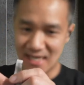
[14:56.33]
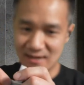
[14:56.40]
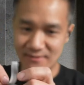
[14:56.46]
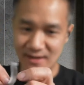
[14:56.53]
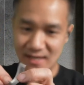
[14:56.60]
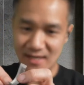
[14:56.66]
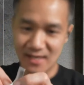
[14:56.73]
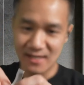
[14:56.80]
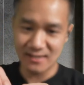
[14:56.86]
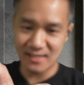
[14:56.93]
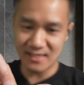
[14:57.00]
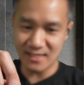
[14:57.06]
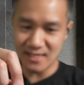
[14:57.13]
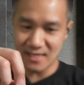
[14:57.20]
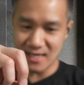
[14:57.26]
All right,
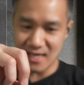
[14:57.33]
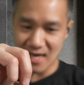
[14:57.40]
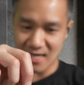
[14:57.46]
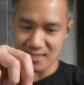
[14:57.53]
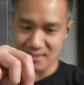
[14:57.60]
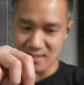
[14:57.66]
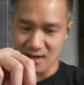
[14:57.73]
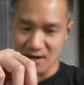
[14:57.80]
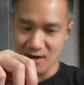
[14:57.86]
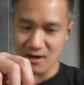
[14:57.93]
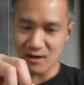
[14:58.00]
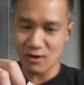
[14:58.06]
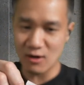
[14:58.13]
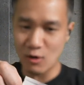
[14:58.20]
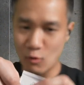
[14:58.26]
the
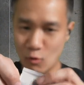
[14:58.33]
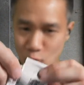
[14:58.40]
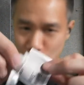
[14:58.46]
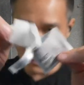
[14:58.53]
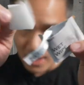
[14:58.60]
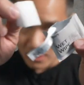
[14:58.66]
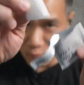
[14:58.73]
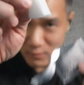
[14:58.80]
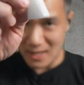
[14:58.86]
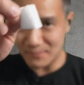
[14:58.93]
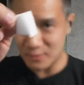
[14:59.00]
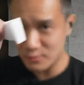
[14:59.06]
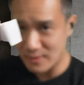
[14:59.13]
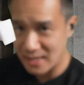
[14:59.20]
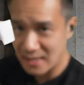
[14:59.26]
ESR wet
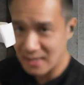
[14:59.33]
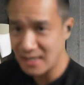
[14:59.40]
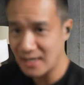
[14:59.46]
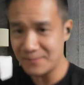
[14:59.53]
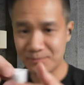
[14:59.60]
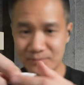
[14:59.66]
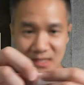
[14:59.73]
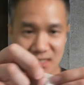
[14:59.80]
wipes right here.